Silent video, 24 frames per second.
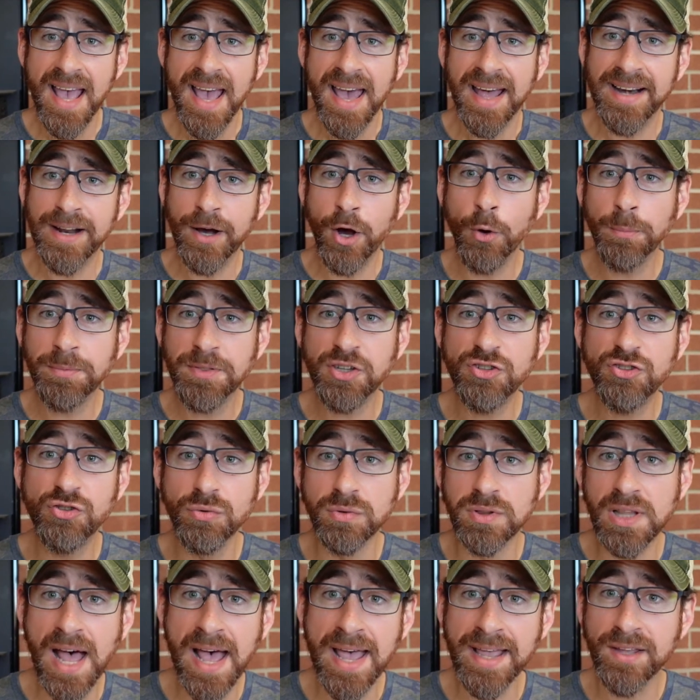and I hope that you
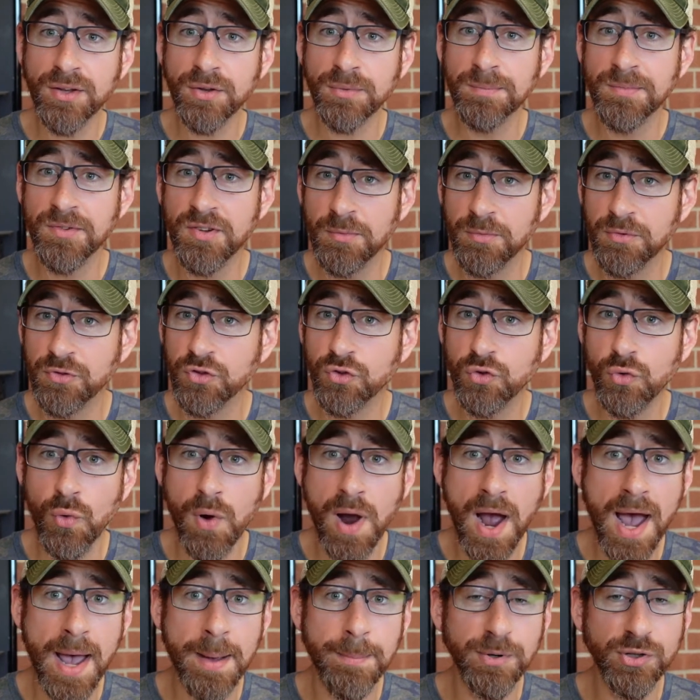like and
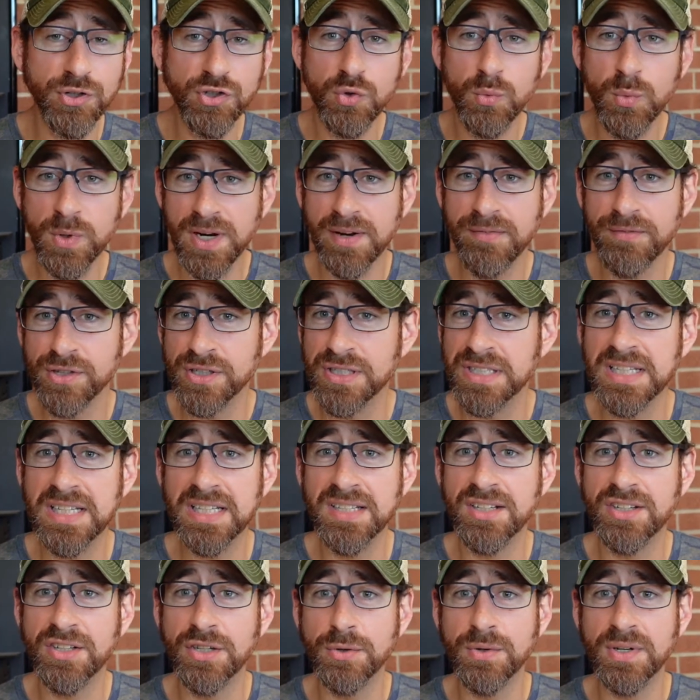subscribe or do whatever you need
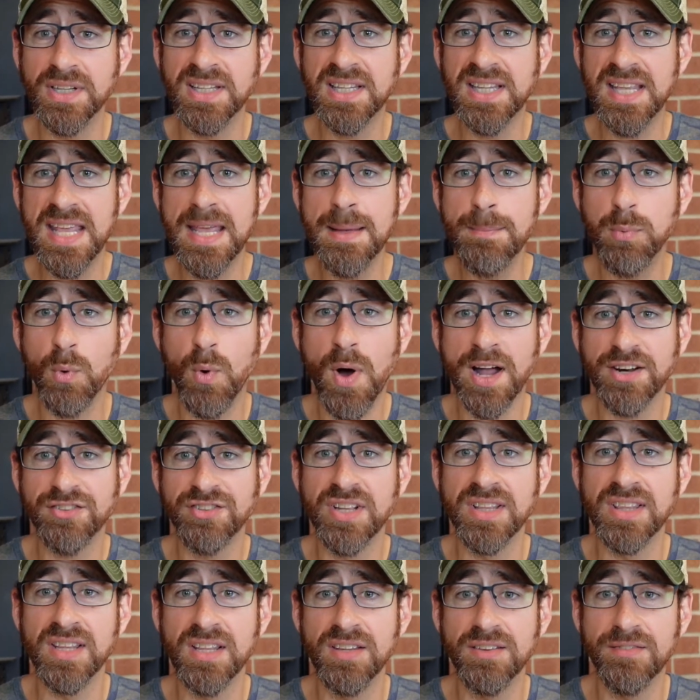to do to keep
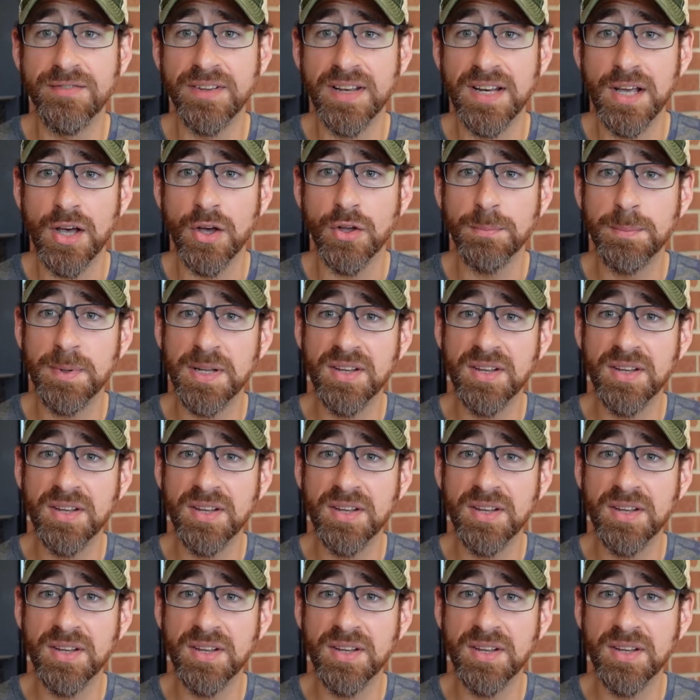watching these videos,